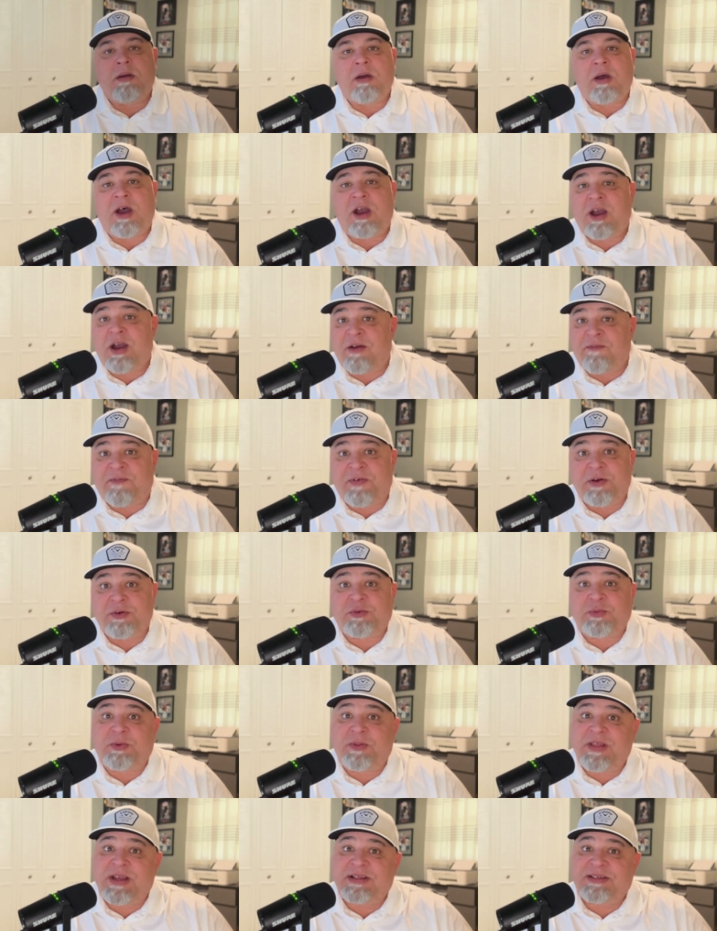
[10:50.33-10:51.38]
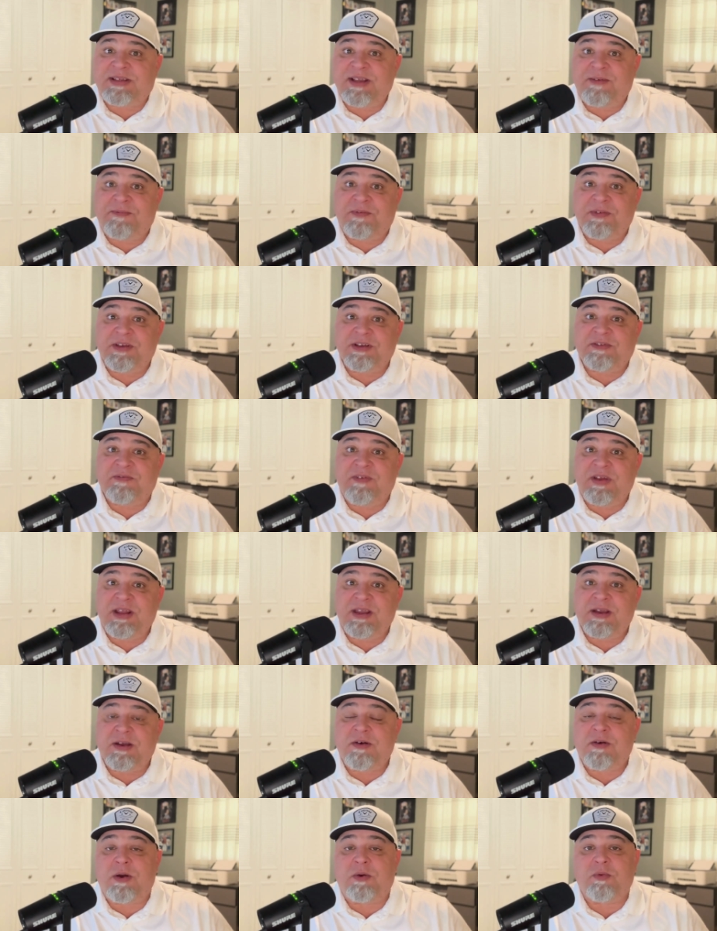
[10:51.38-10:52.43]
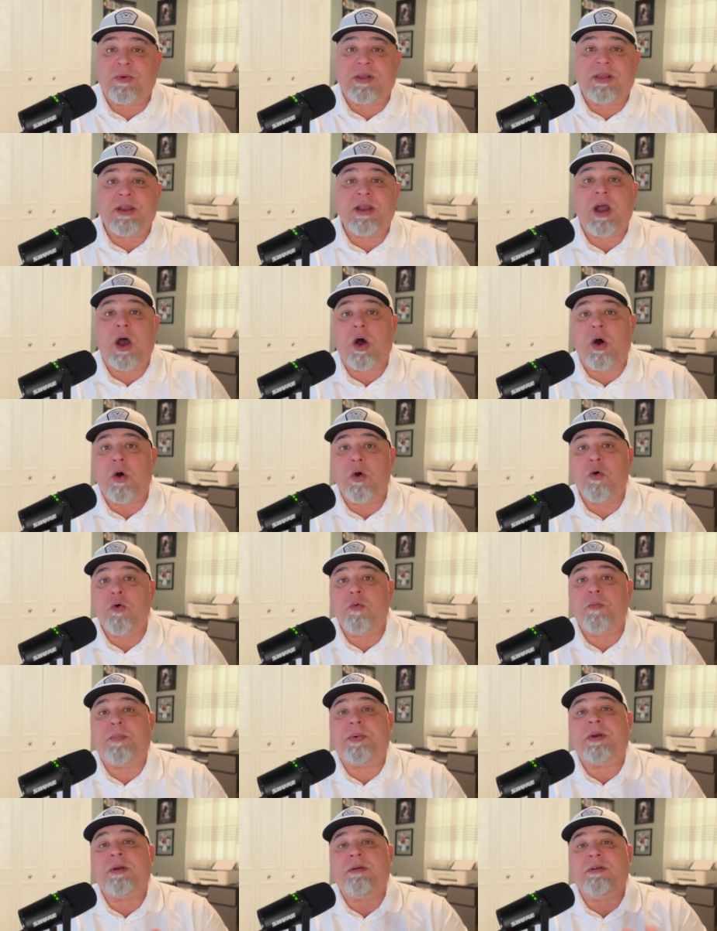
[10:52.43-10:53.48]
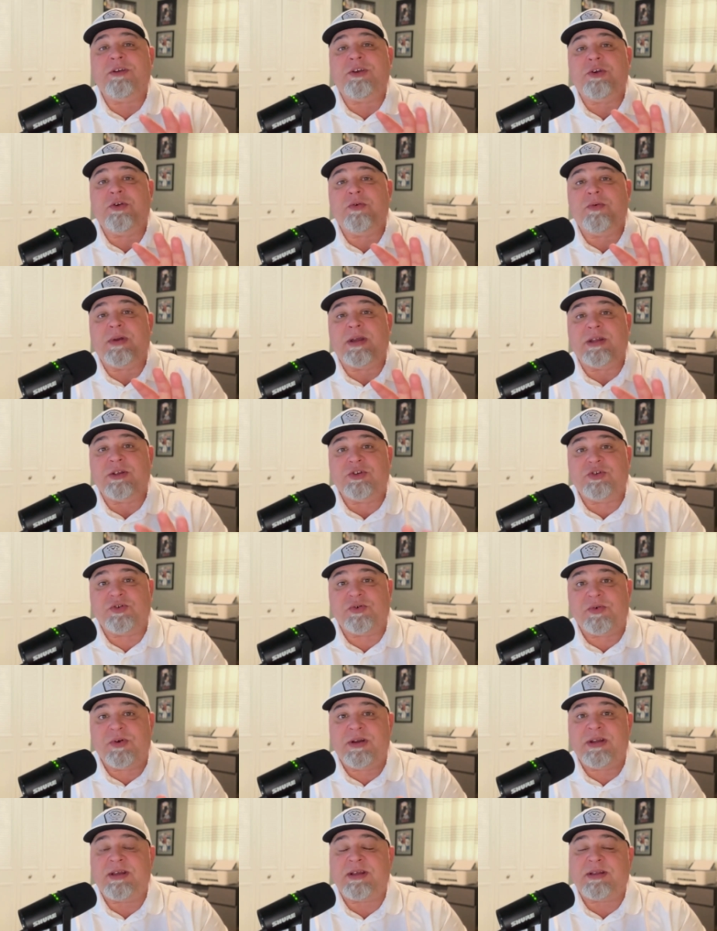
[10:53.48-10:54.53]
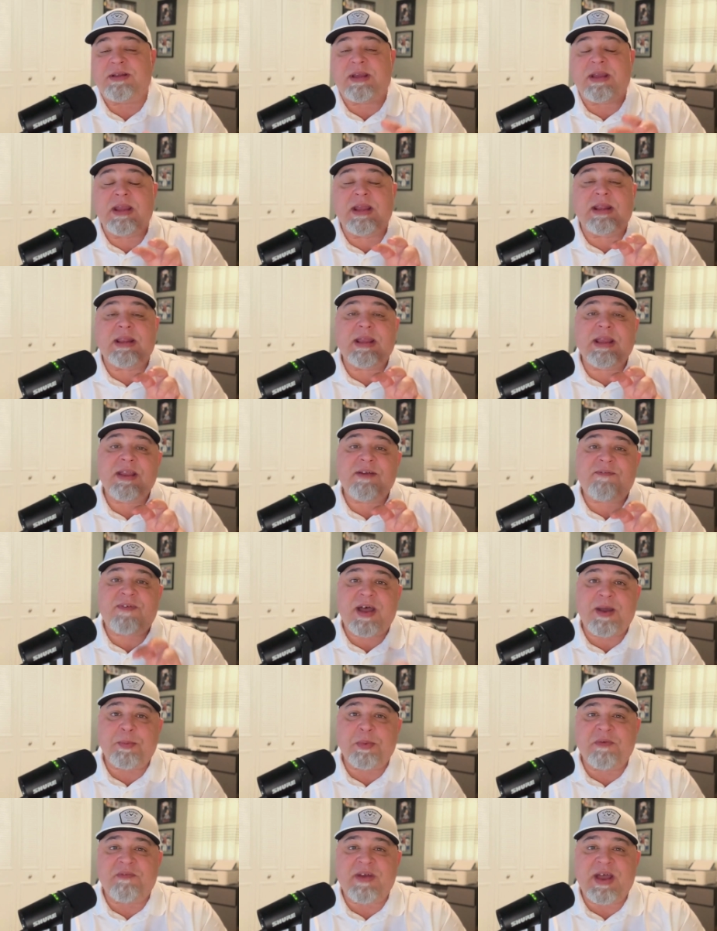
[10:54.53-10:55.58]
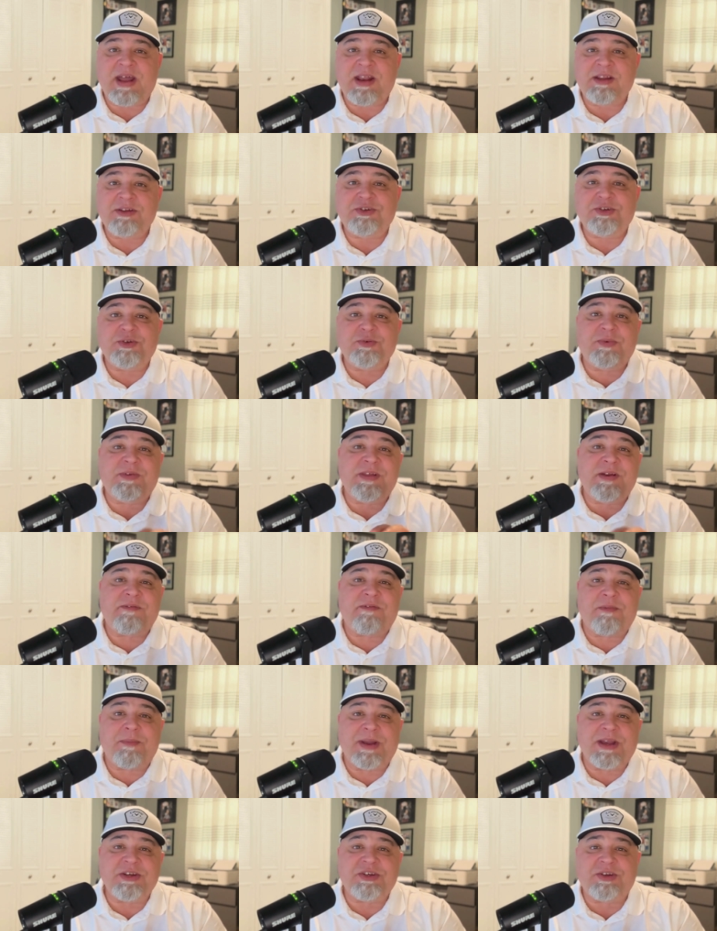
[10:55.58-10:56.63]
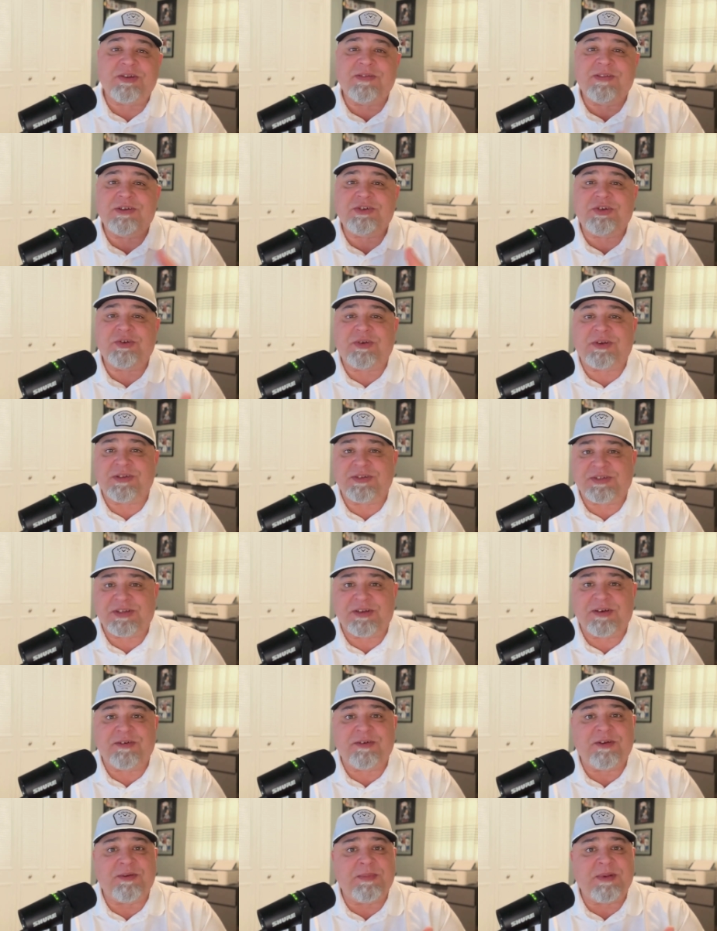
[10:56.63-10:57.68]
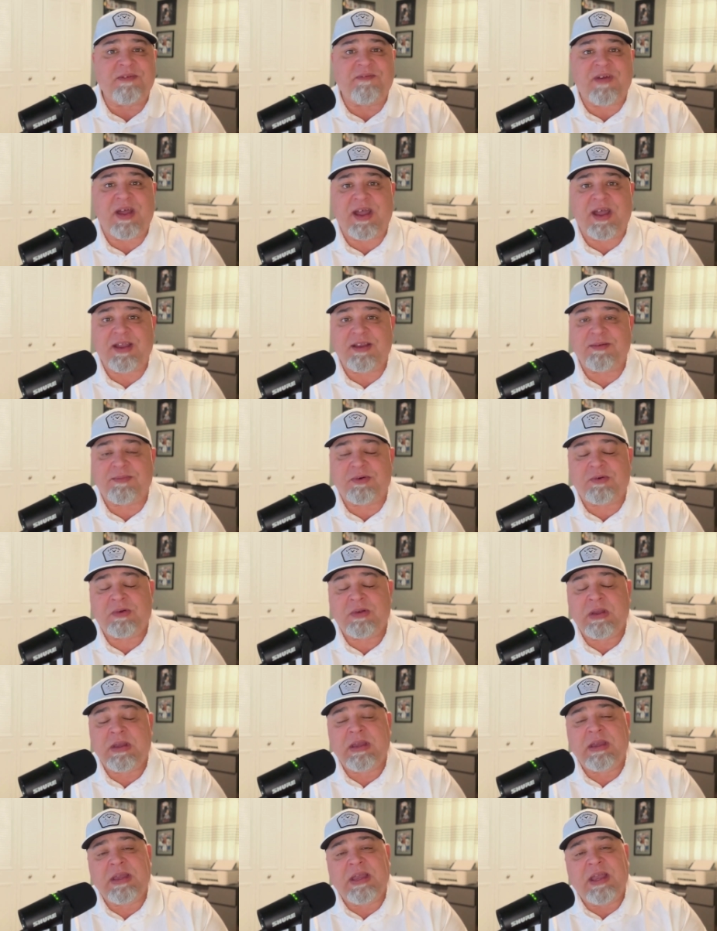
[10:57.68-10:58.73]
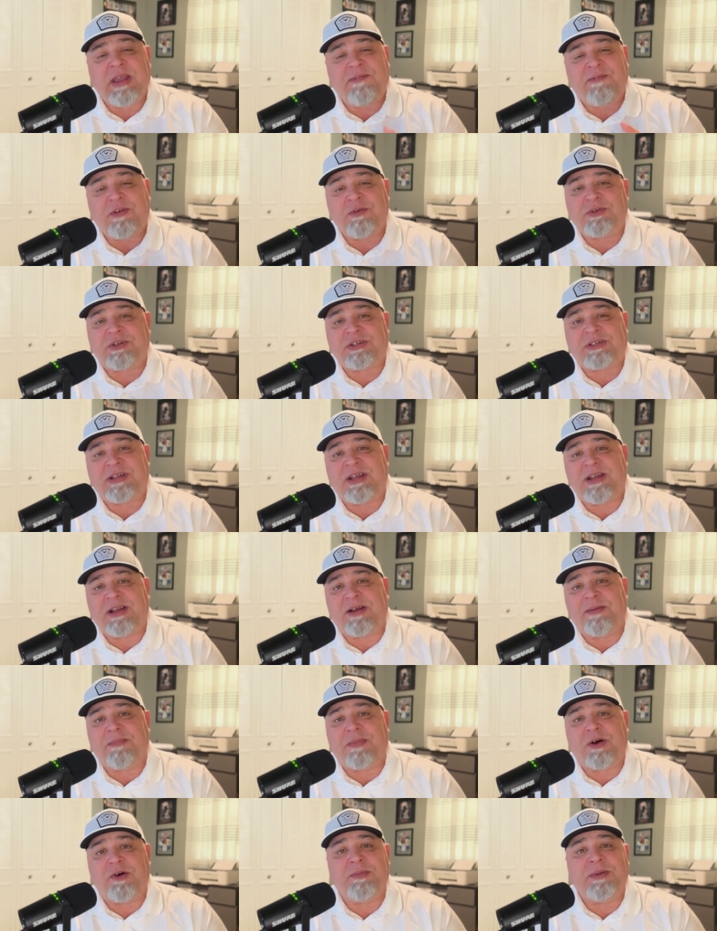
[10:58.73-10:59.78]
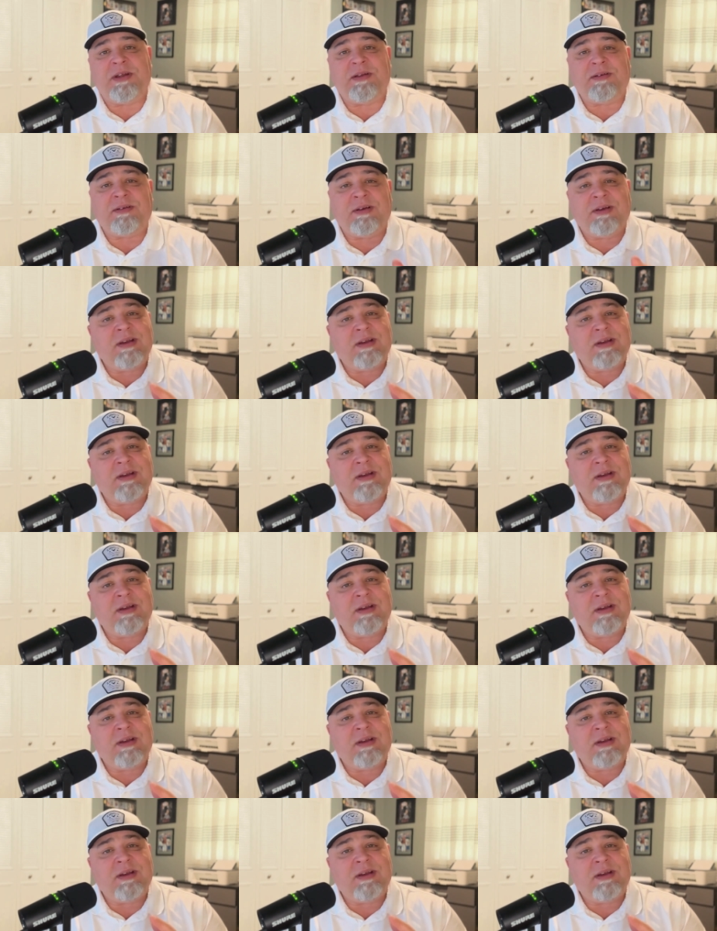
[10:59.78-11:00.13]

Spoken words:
All right, folks, well, that's it for this video. I really hope you enjoyed it. And if I provided you with information that you consider to be valuable, if you would just take a moment